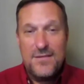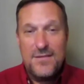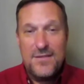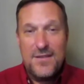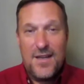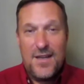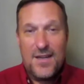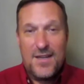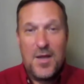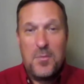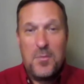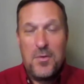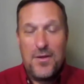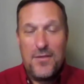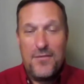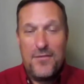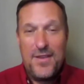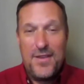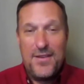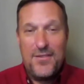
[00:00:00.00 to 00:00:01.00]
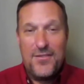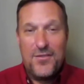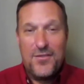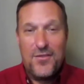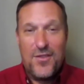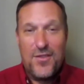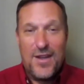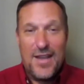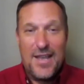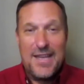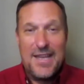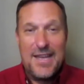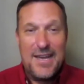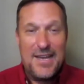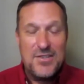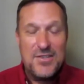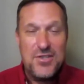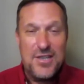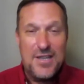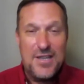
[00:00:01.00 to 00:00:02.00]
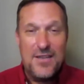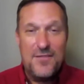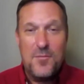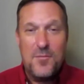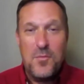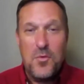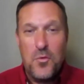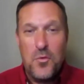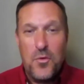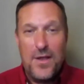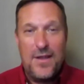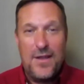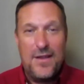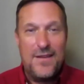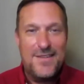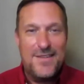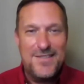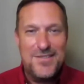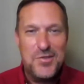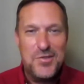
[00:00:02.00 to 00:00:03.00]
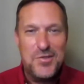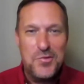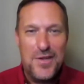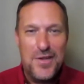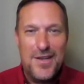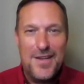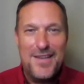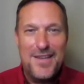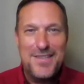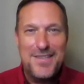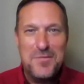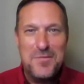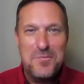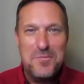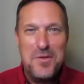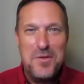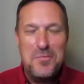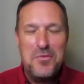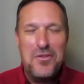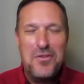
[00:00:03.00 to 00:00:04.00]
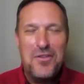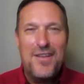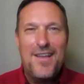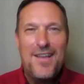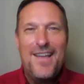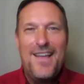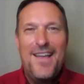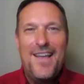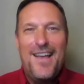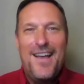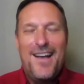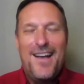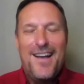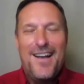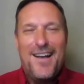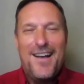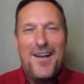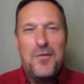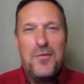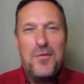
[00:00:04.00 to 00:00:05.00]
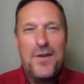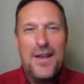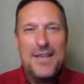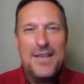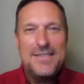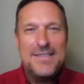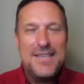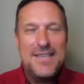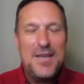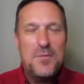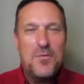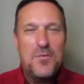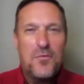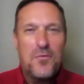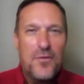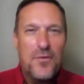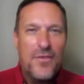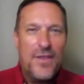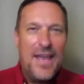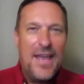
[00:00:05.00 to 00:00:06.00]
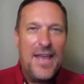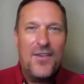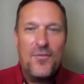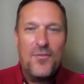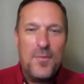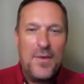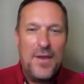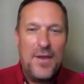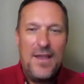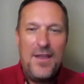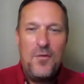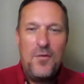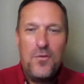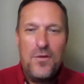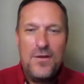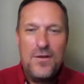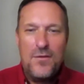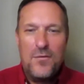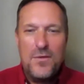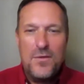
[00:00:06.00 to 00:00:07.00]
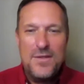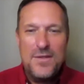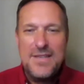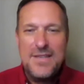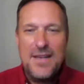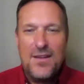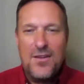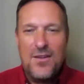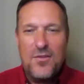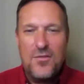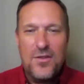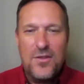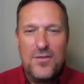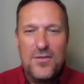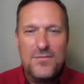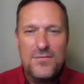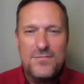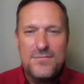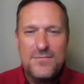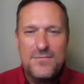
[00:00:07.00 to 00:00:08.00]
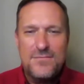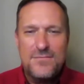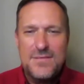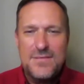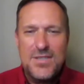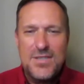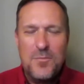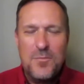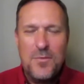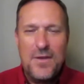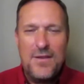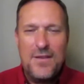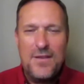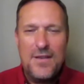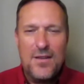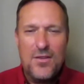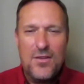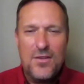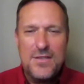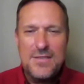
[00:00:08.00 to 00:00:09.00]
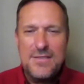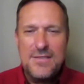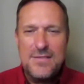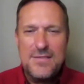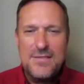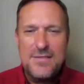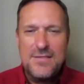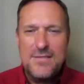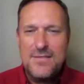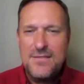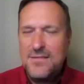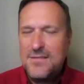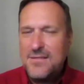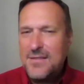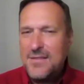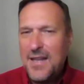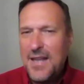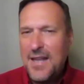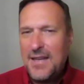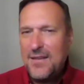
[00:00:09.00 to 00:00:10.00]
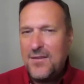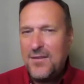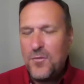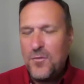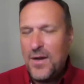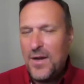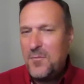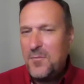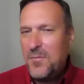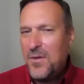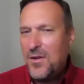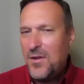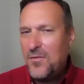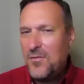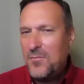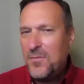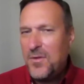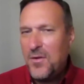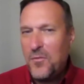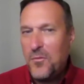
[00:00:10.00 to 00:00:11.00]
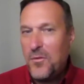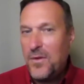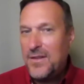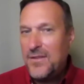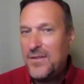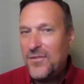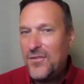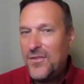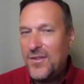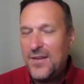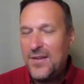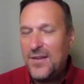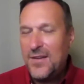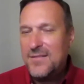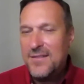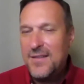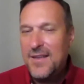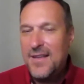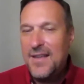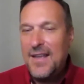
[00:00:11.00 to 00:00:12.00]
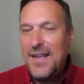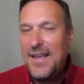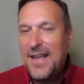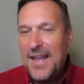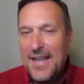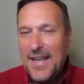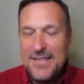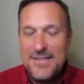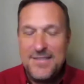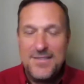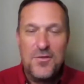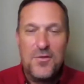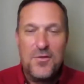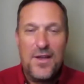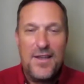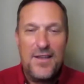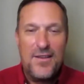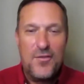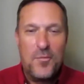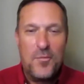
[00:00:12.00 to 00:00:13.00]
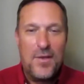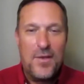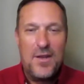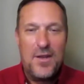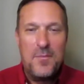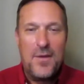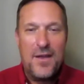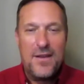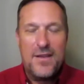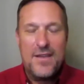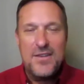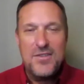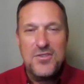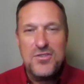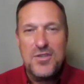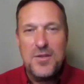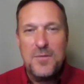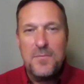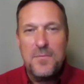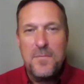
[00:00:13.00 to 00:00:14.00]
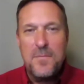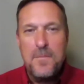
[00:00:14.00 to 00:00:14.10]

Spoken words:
a couple of these so that I can actually give them away to people when I see them or when they ask me, "Hey, what is that logo? Tell me, it looks like a rainbow, but what is it?" And so I explain about Kinship.